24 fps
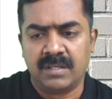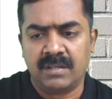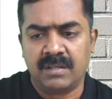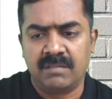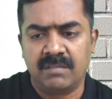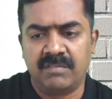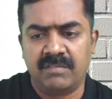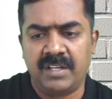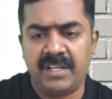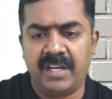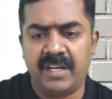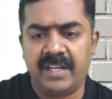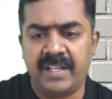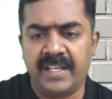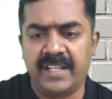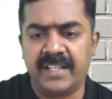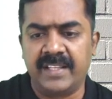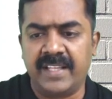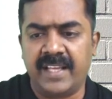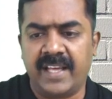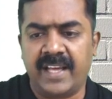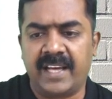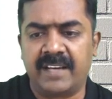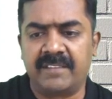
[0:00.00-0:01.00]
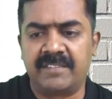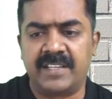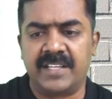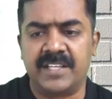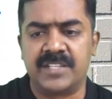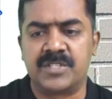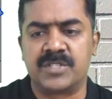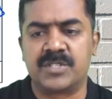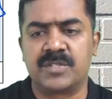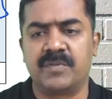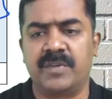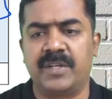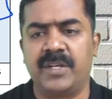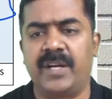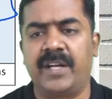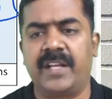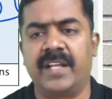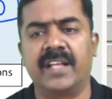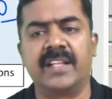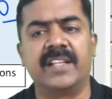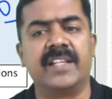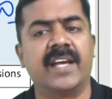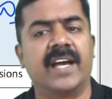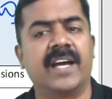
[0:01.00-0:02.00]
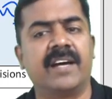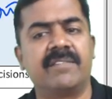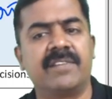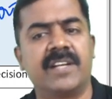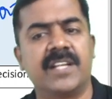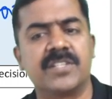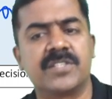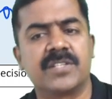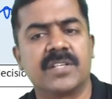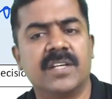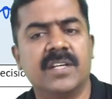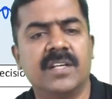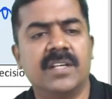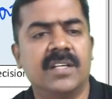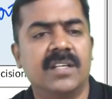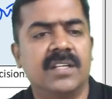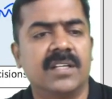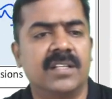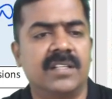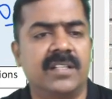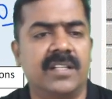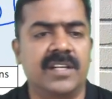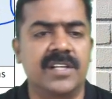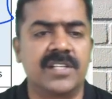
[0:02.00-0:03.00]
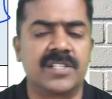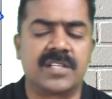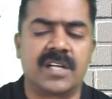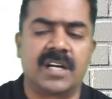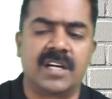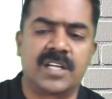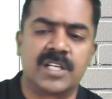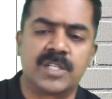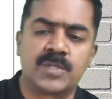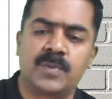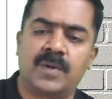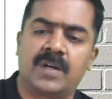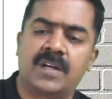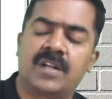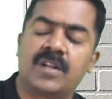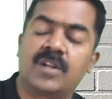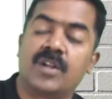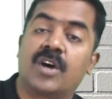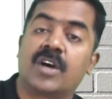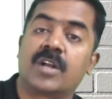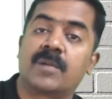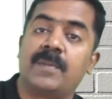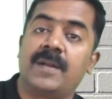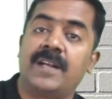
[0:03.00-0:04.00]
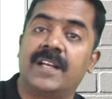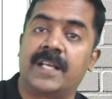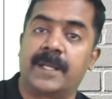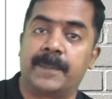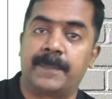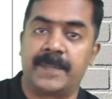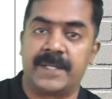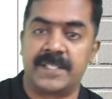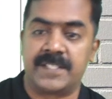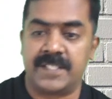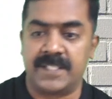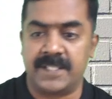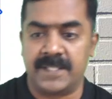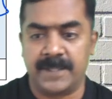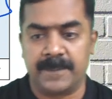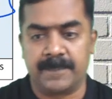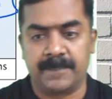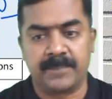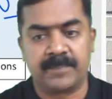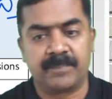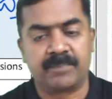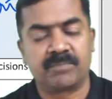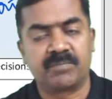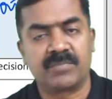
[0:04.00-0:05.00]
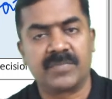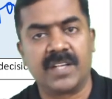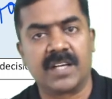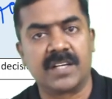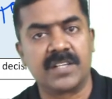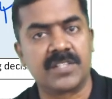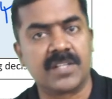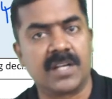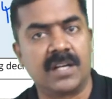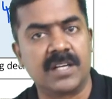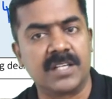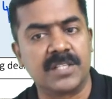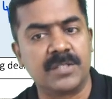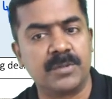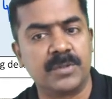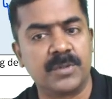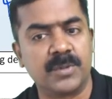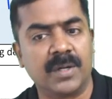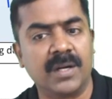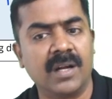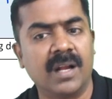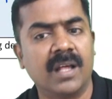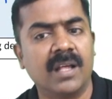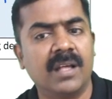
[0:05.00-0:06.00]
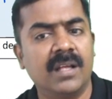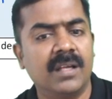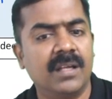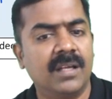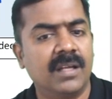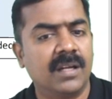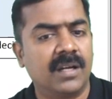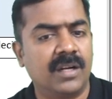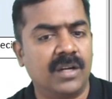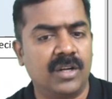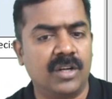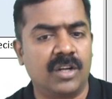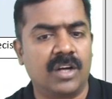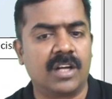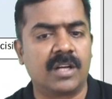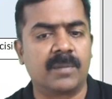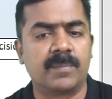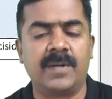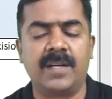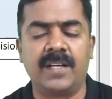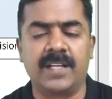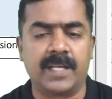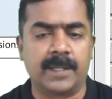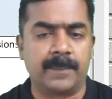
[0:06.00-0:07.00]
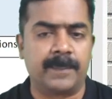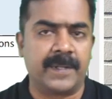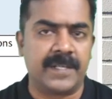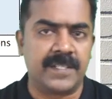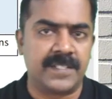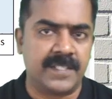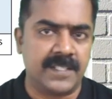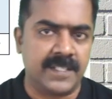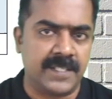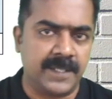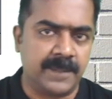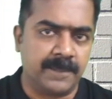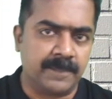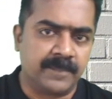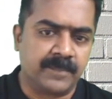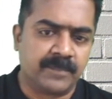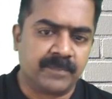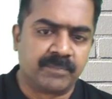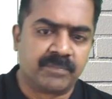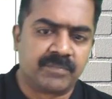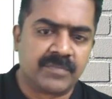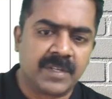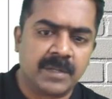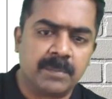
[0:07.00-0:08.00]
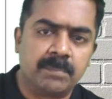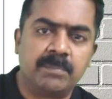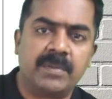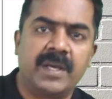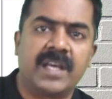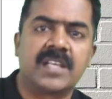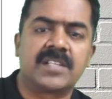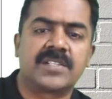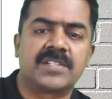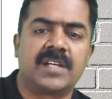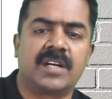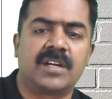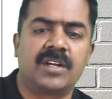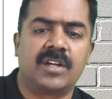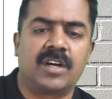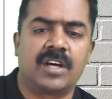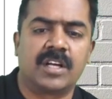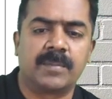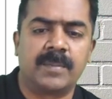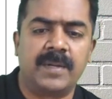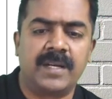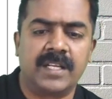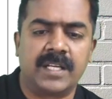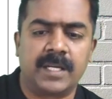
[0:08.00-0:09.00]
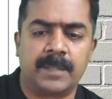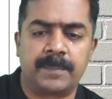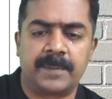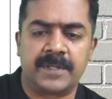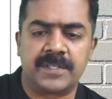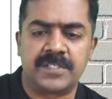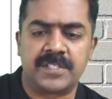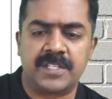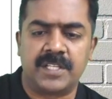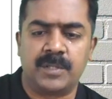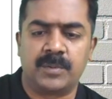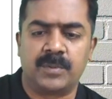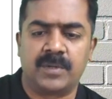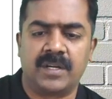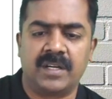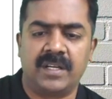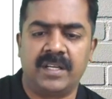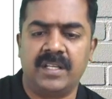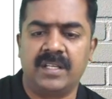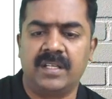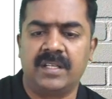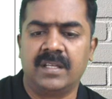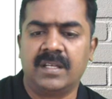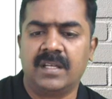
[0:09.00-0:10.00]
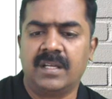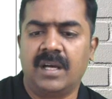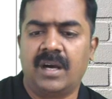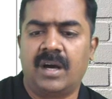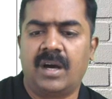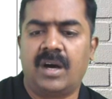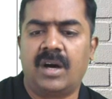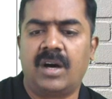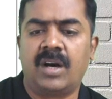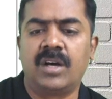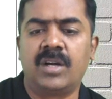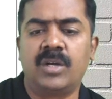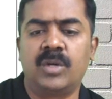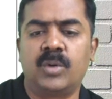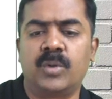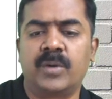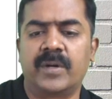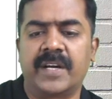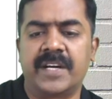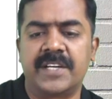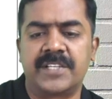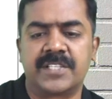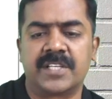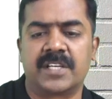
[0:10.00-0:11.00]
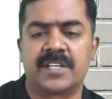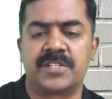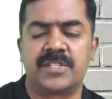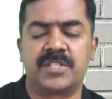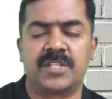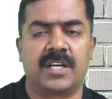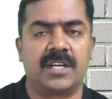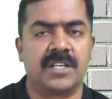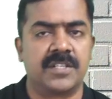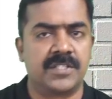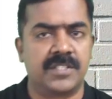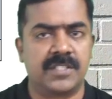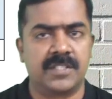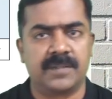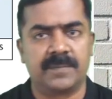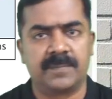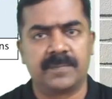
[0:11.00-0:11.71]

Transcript: When you take the average, that is called as what? Normal capacity. That is called as which one? Normal capacity. Based on normal capacity only, all overheads are charged.